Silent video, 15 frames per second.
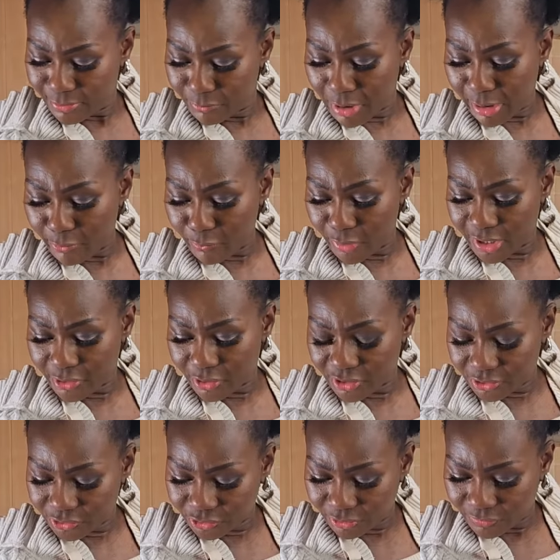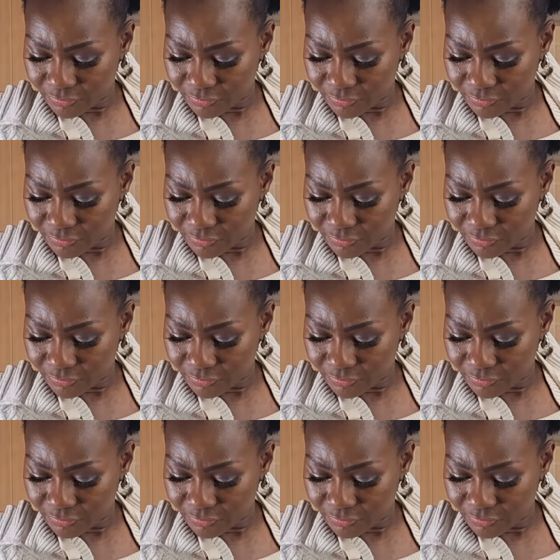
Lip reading: But we're going to...